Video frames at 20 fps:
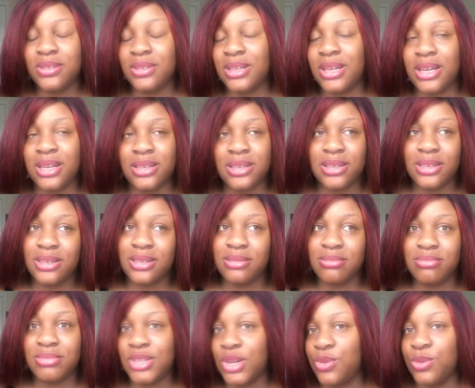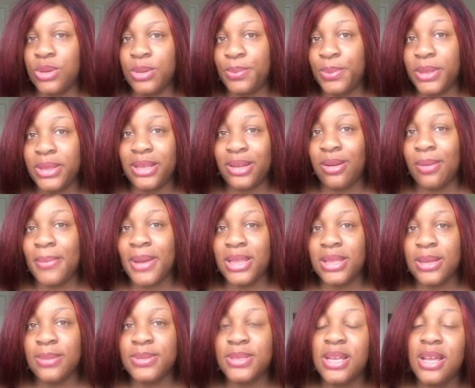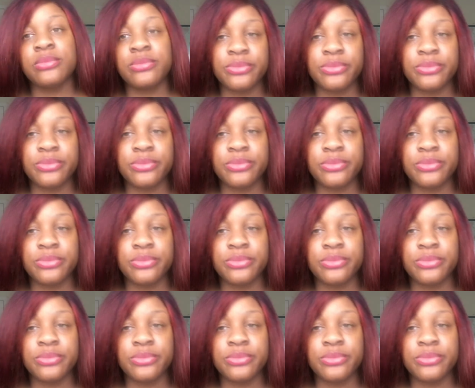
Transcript: and I don't want to put that on my lips.